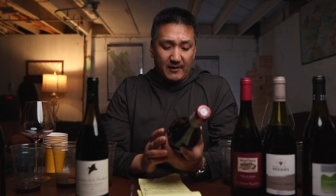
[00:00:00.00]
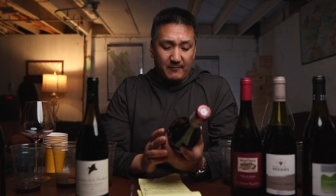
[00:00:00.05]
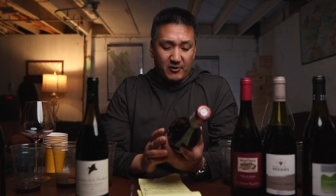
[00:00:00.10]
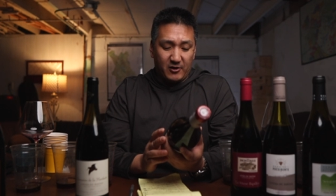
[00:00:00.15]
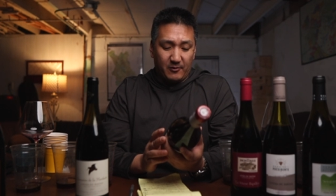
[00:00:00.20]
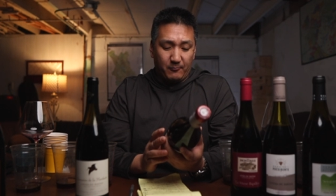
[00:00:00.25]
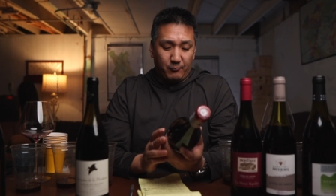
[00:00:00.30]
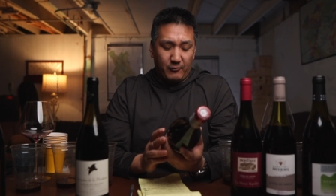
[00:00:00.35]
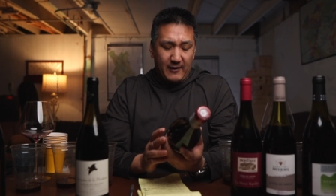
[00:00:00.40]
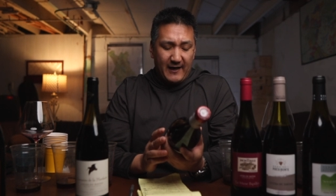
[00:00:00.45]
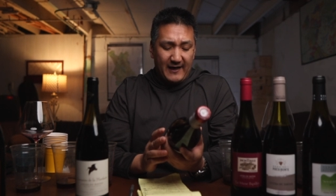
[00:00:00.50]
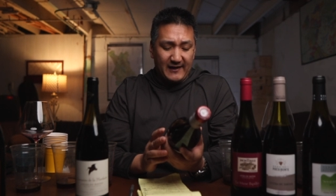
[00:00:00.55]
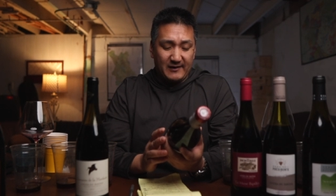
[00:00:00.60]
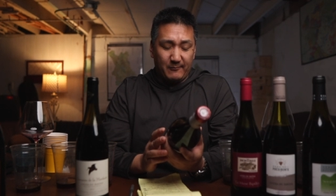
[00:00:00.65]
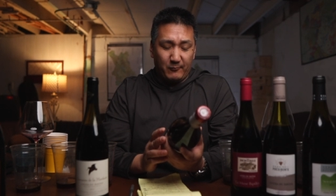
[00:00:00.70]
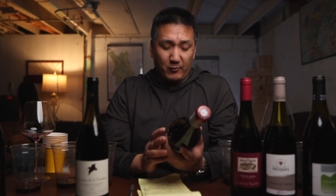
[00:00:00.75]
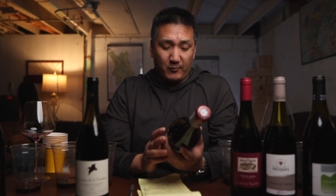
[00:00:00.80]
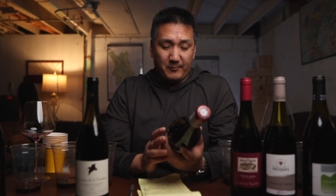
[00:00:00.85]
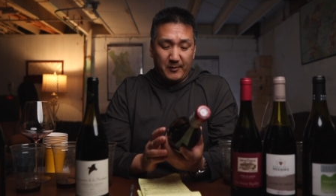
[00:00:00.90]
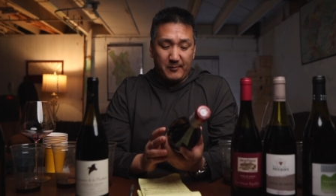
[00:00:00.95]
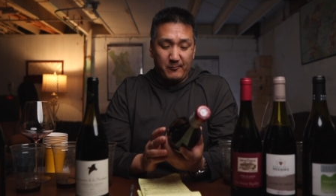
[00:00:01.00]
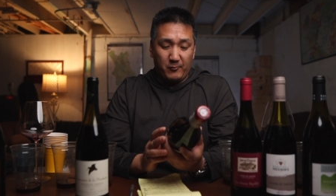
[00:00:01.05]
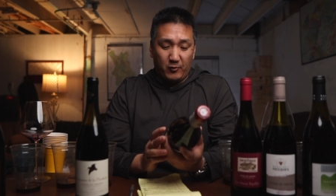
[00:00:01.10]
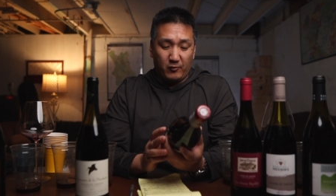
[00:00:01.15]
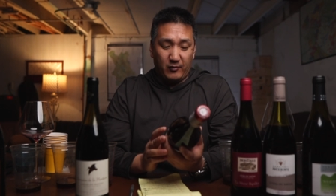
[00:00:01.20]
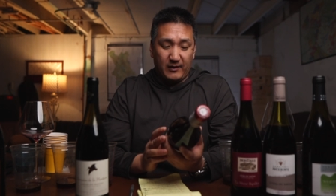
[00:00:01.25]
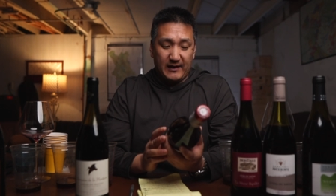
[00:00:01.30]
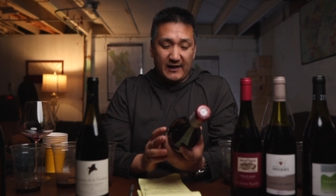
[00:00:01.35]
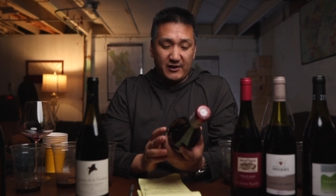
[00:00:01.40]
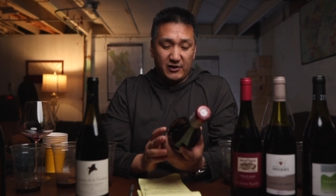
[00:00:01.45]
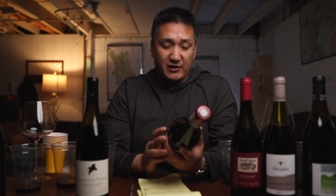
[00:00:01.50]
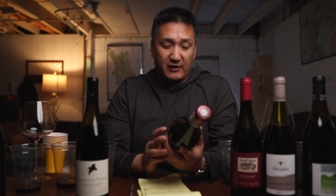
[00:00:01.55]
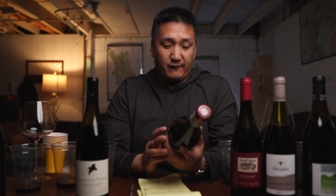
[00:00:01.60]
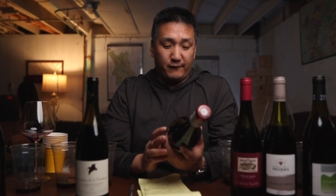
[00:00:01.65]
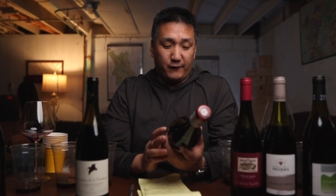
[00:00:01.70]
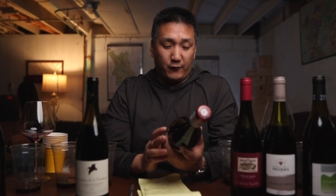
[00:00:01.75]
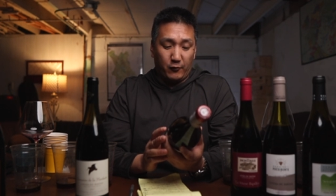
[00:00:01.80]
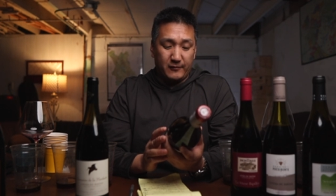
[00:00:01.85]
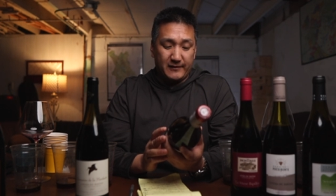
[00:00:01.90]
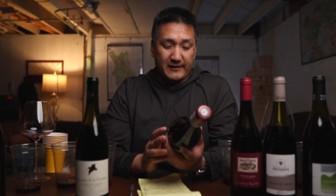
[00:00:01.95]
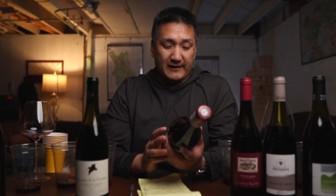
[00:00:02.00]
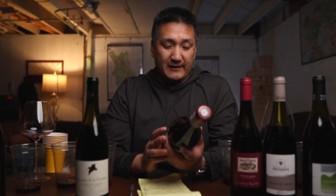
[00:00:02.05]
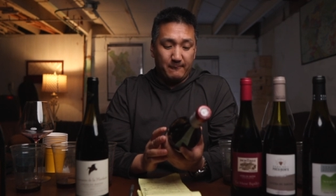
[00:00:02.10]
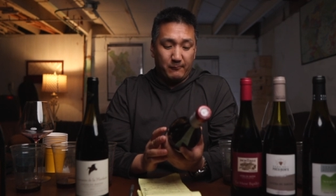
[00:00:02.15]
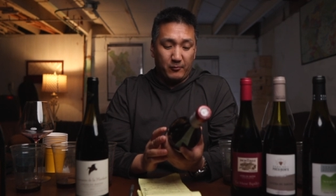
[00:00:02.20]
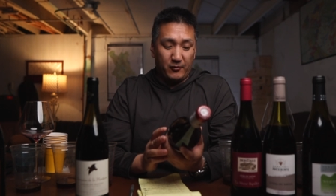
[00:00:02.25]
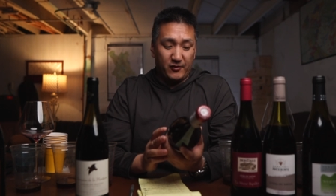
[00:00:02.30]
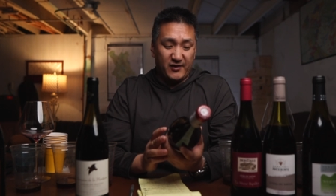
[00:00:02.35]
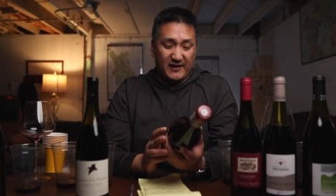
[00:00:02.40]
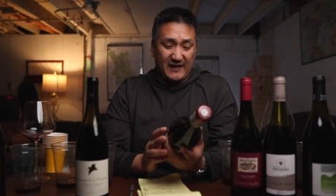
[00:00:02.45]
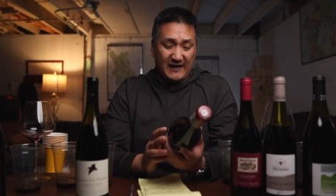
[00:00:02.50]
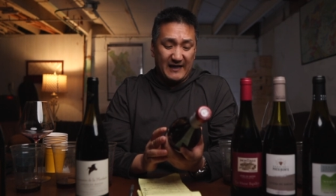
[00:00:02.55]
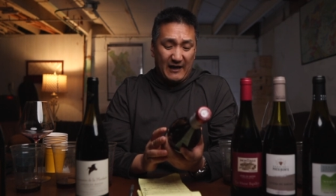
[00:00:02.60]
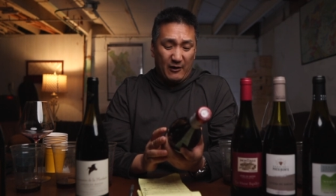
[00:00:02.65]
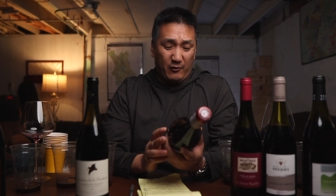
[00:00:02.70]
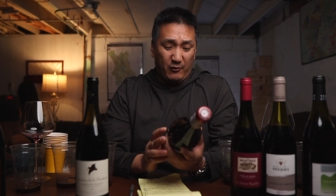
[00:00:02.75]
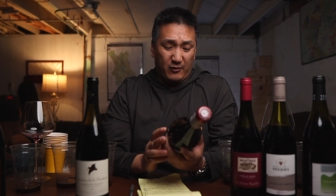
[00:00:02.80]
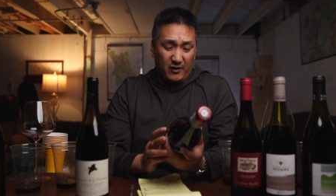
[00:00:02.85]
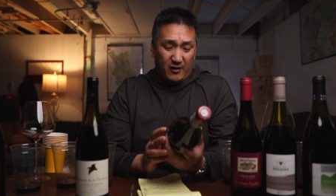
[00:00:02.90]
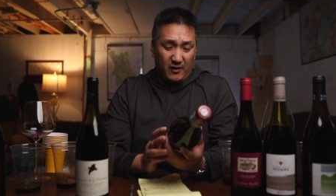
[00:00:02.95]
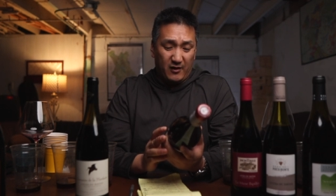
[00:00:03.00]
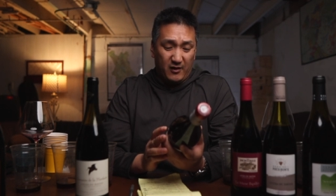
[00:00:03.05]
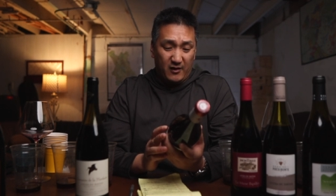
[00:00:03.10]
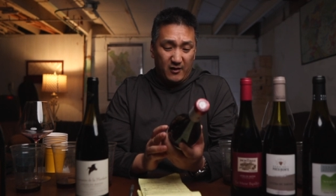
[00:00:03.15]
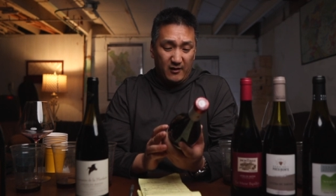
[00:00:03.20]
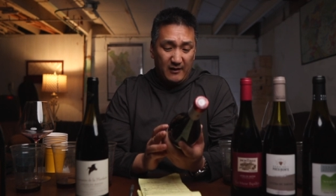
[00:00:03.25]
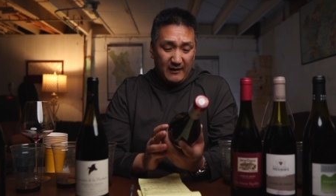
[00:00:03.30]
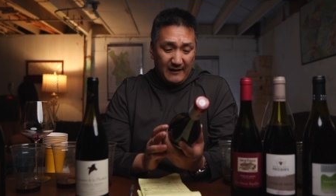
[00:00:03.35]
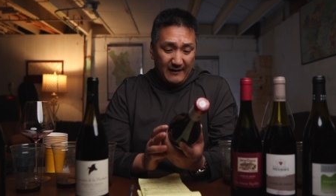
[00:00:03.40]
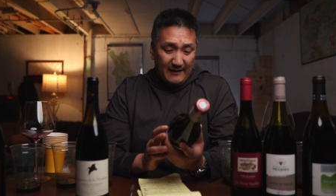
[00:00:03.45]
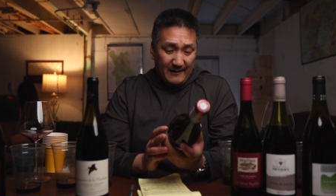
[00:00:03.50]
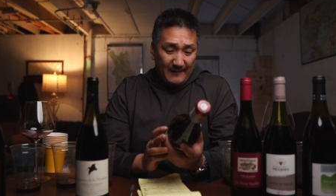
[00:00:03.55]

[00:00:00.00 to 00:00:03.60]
I'm surprised it more be more Grenache. 14% alcohol.